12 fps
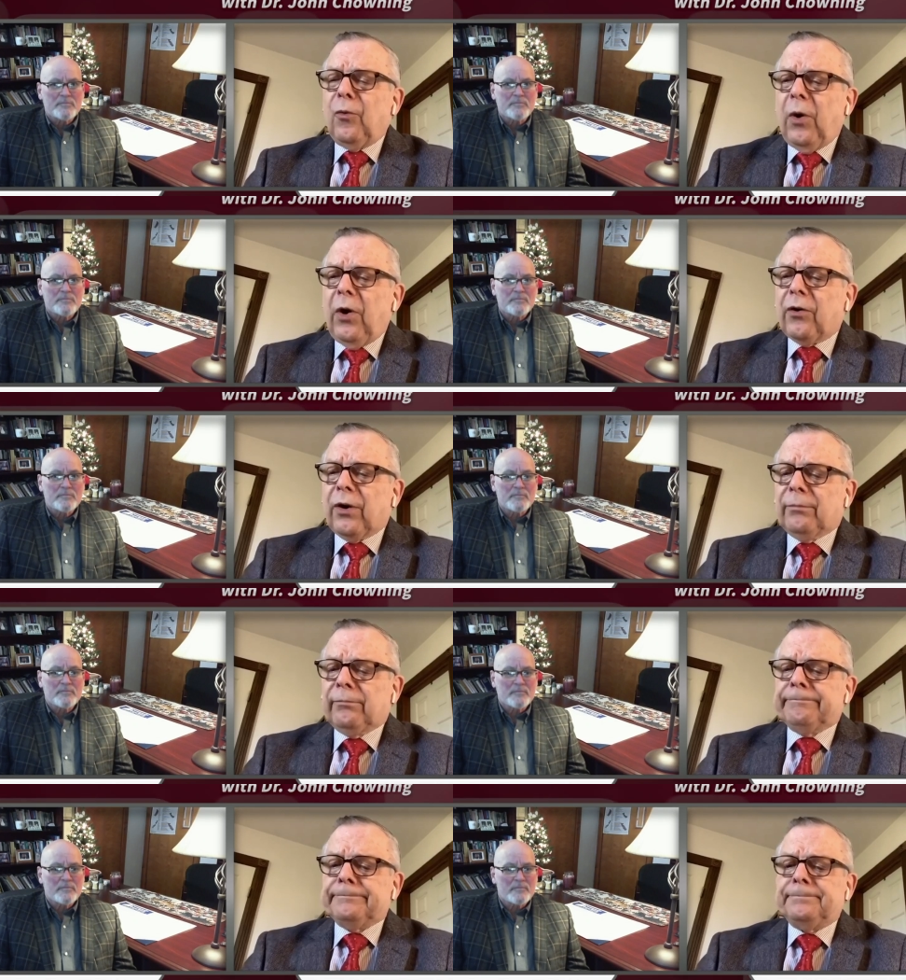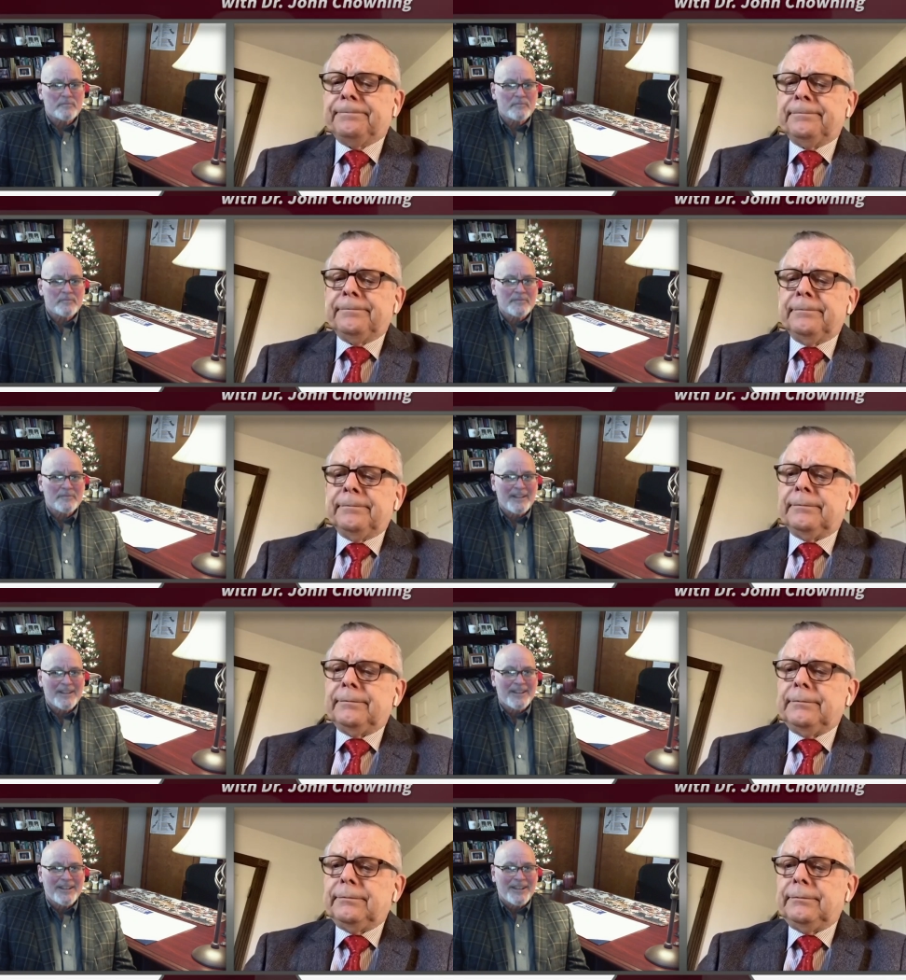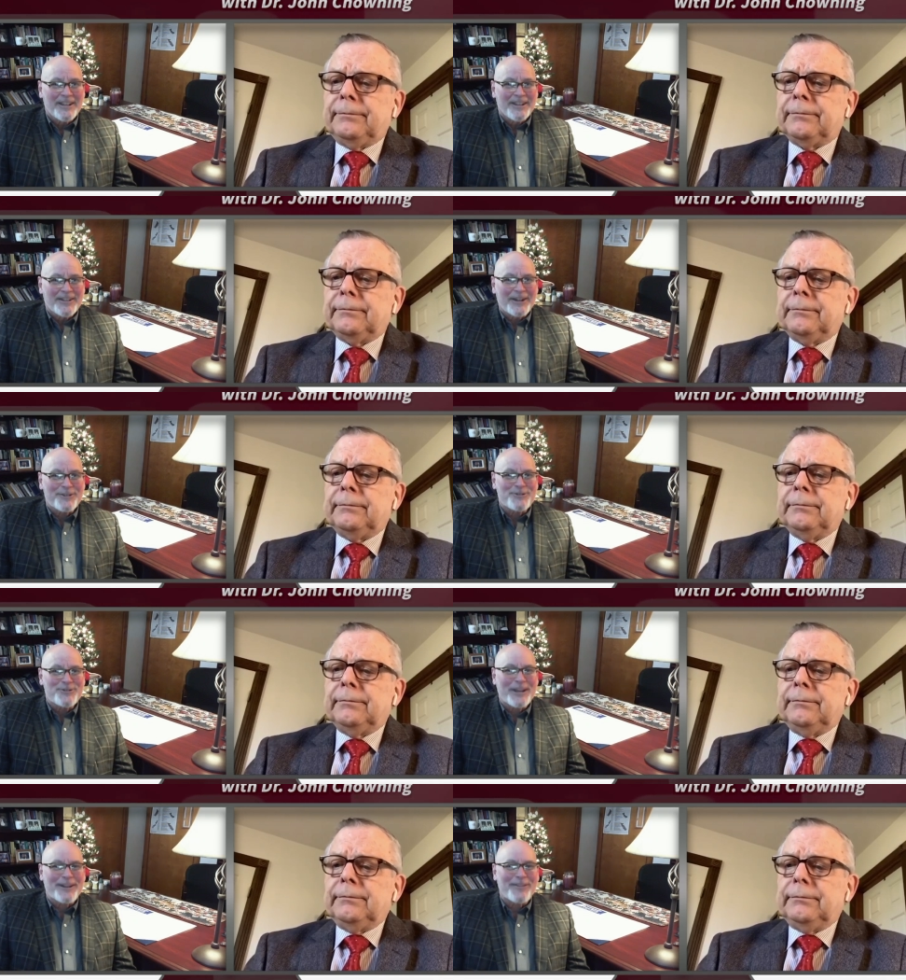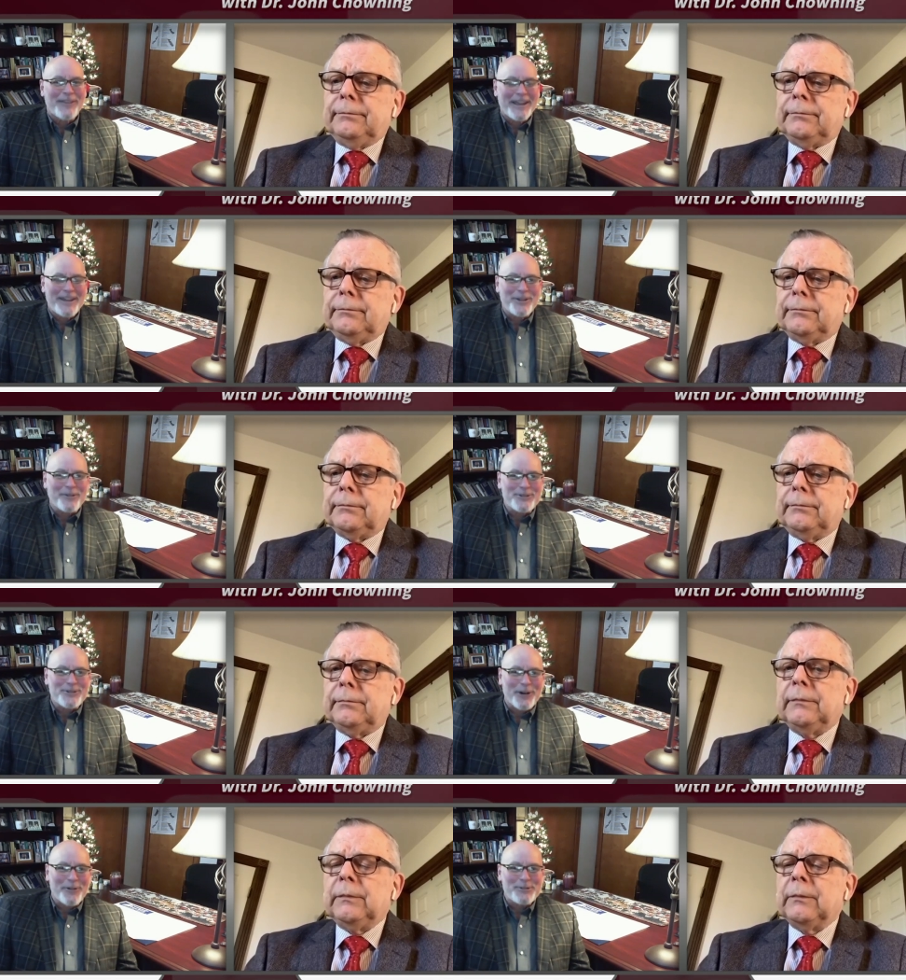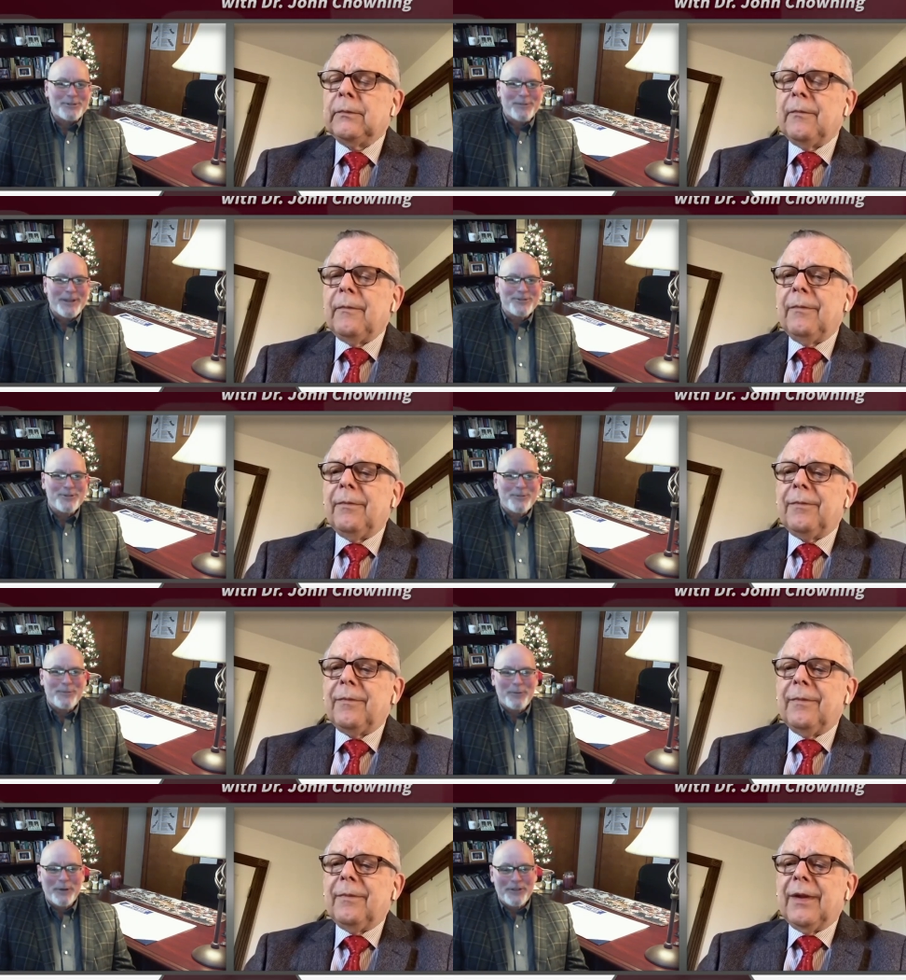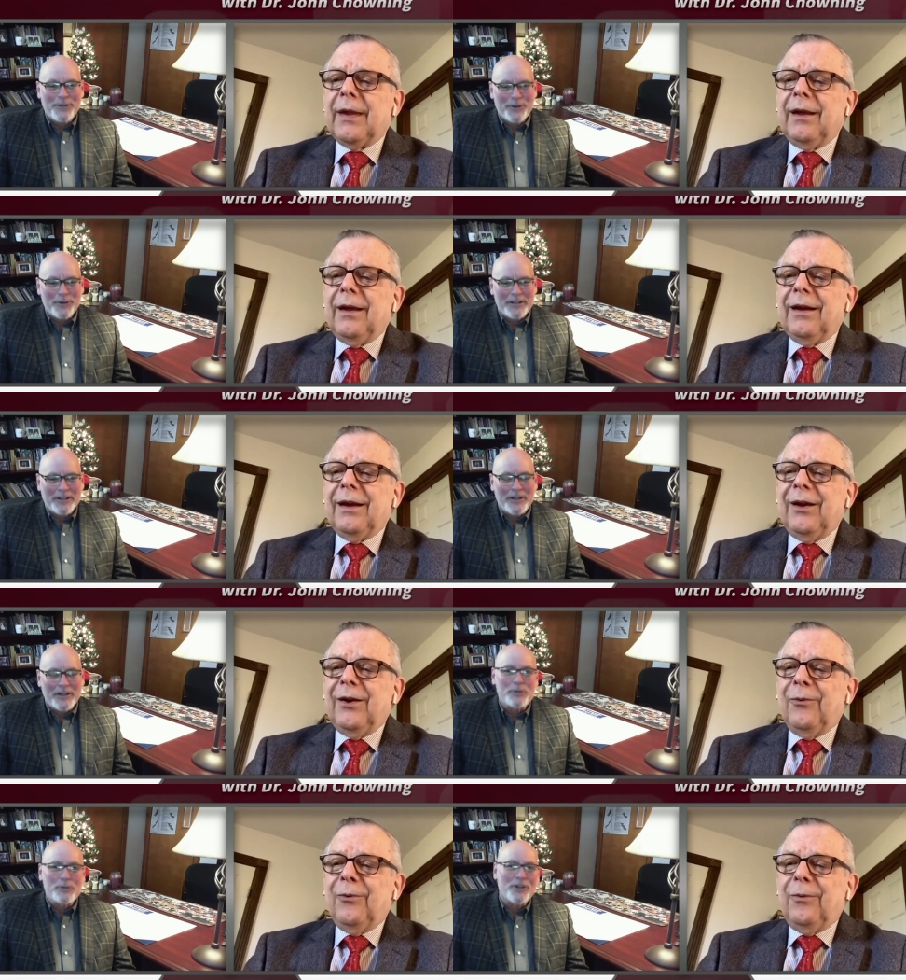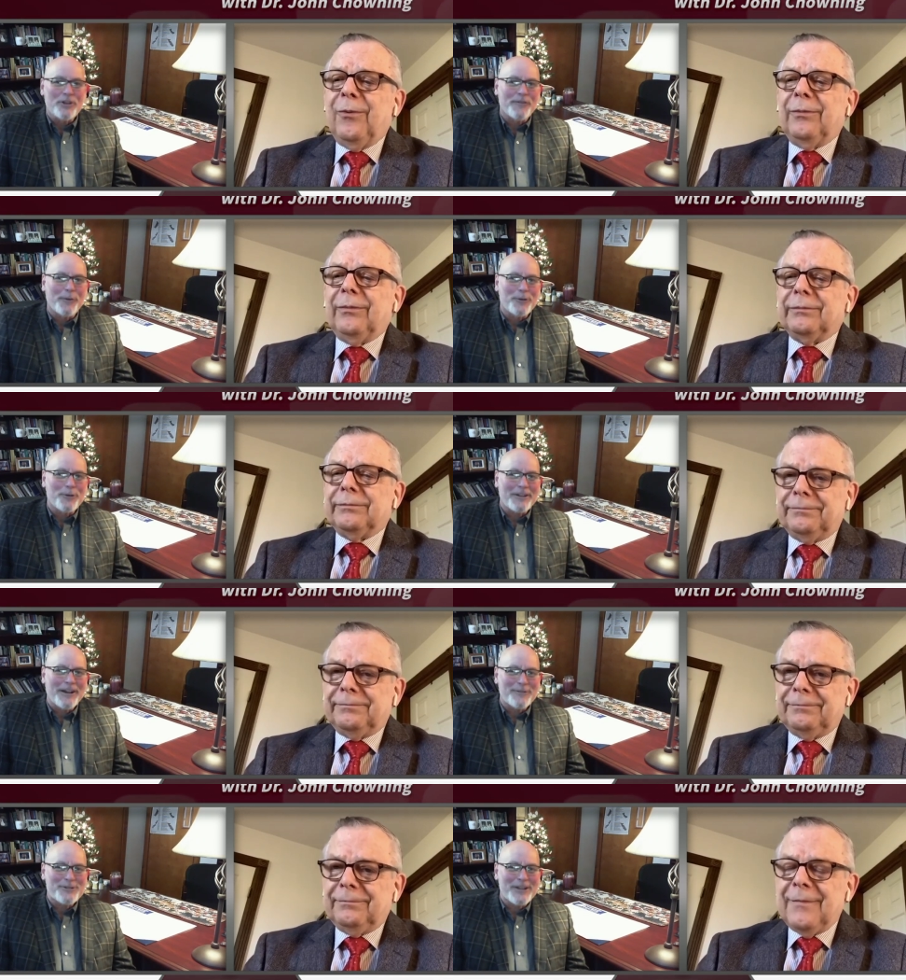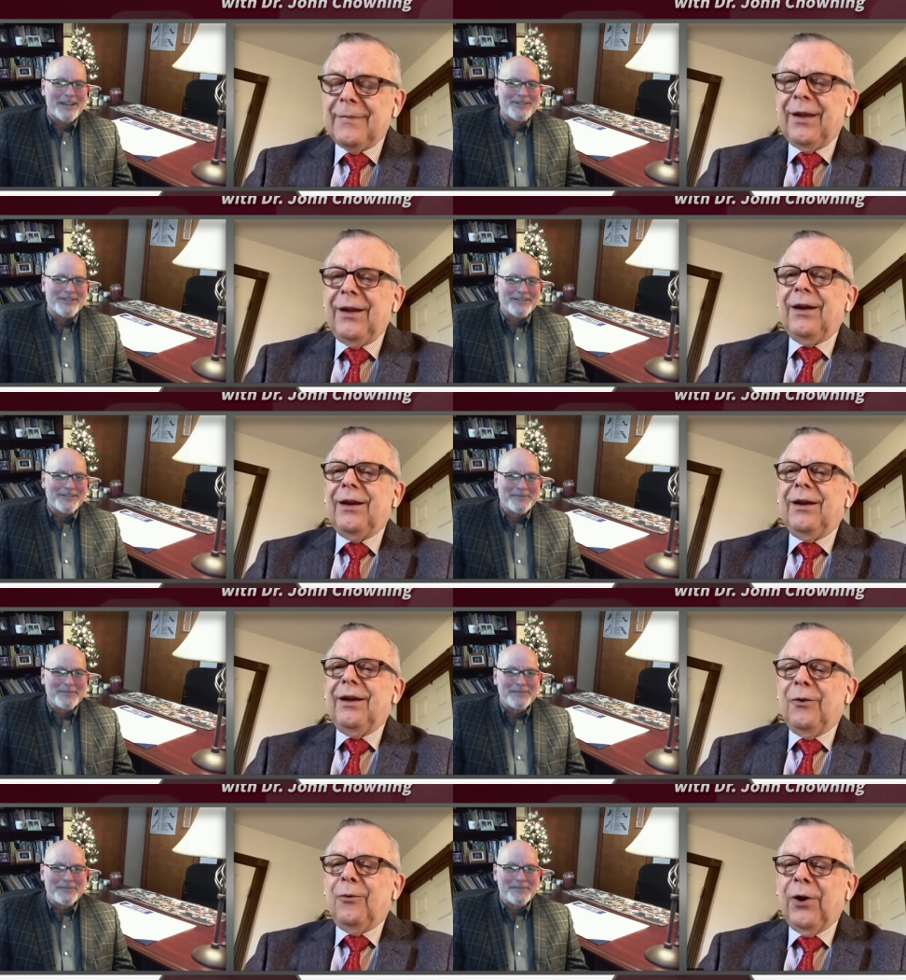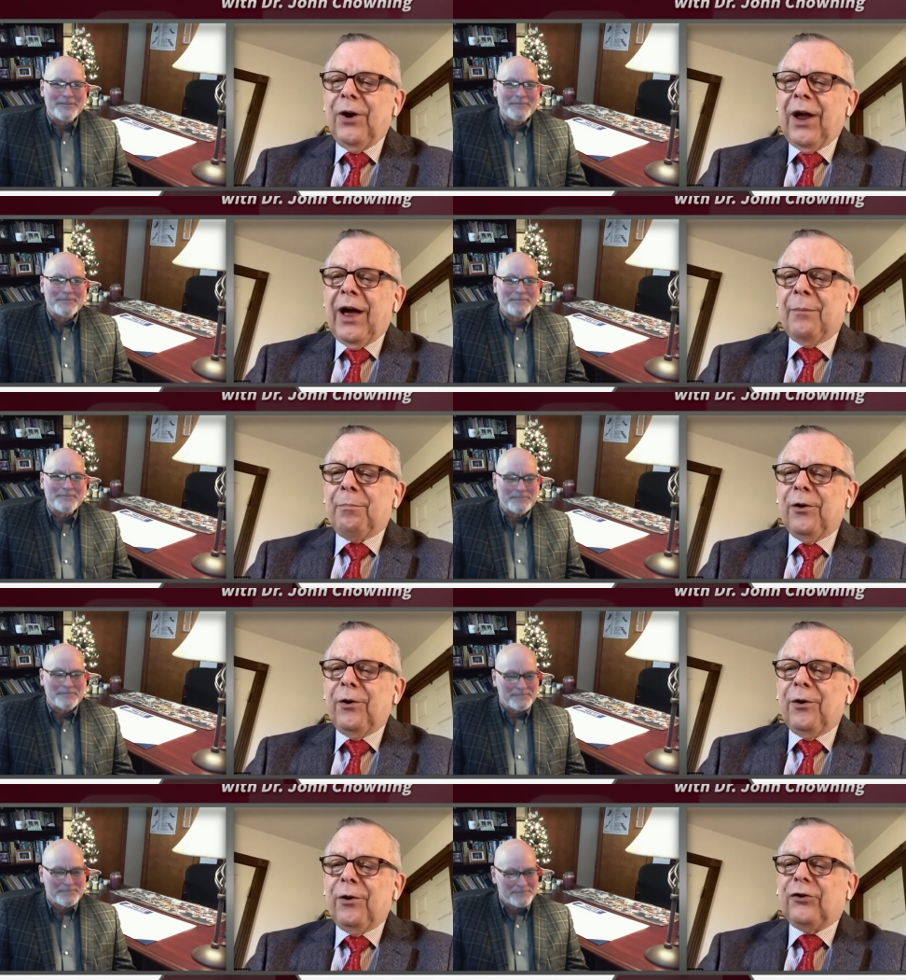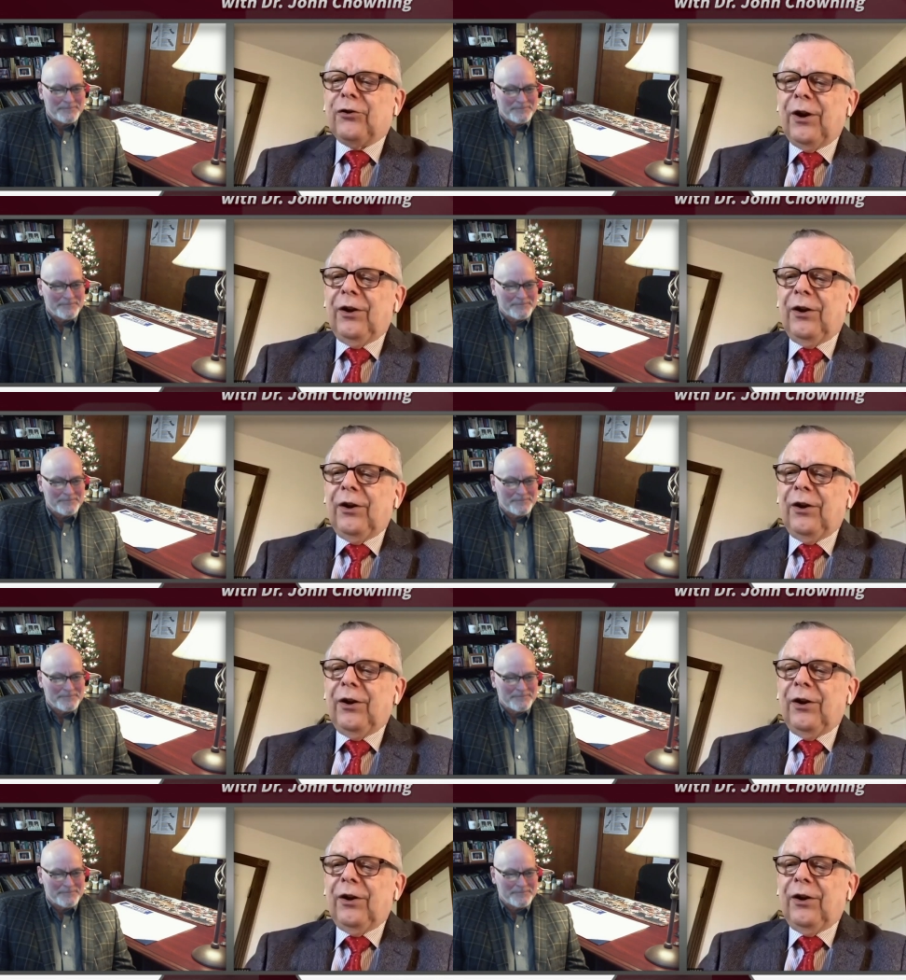Speaker 1: welcome.
Speaker 2: Dr. Chowning, thank you. It's always a pleasure to be with you and always look forward to the conversation.
Speaker 1: Well, I appreciate